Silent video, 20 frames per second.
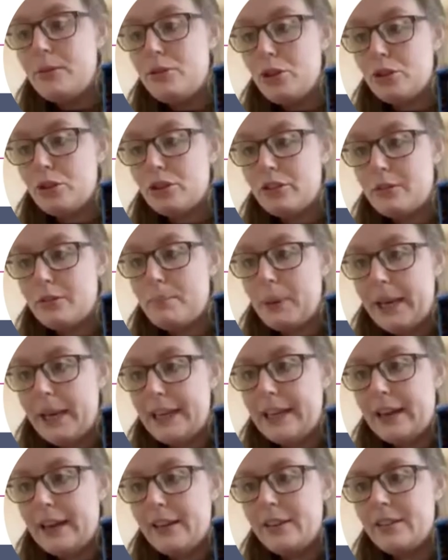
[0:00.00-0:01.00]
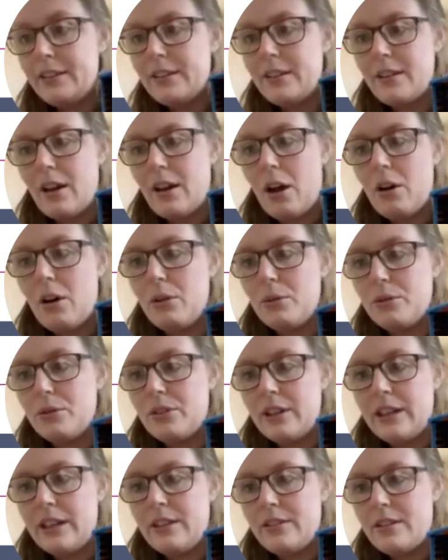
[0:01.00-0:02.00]
just pierced
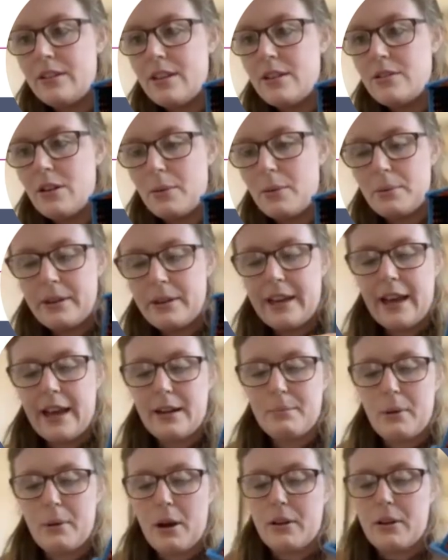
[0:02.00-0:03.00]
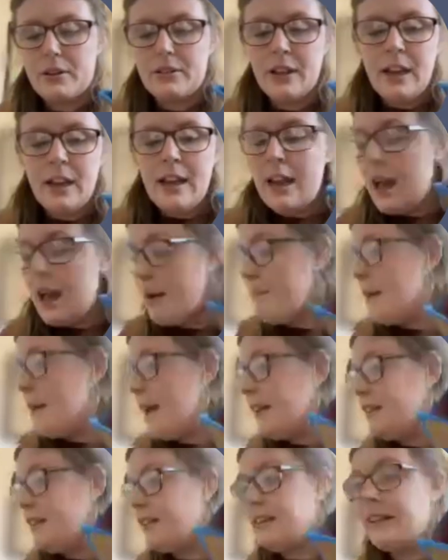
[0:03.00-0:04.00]
holes into the top of the egg box. And
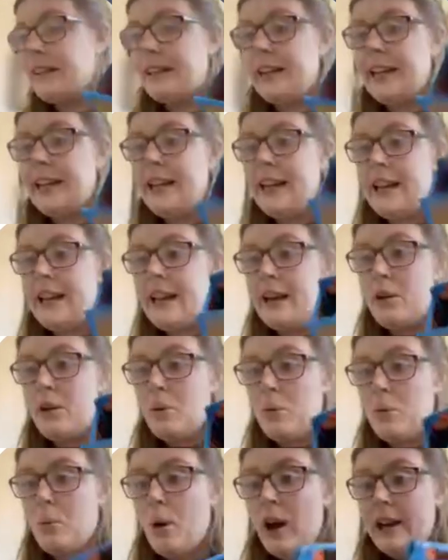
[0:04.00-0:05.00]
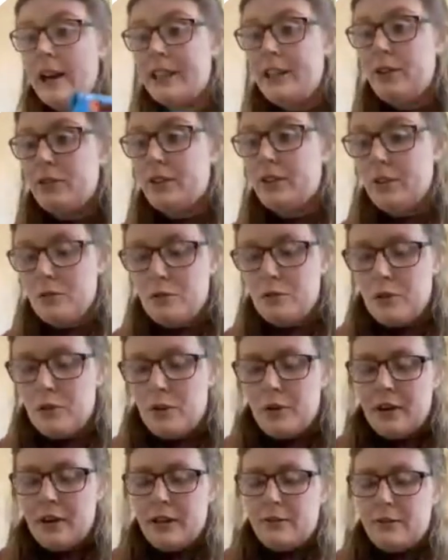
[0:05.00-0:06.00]
basically what I use it
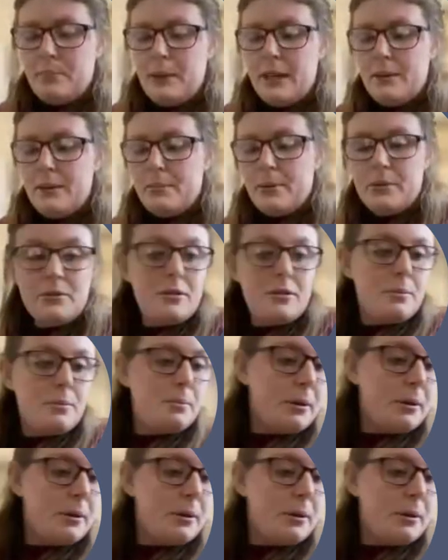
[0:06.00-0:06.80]
for is people to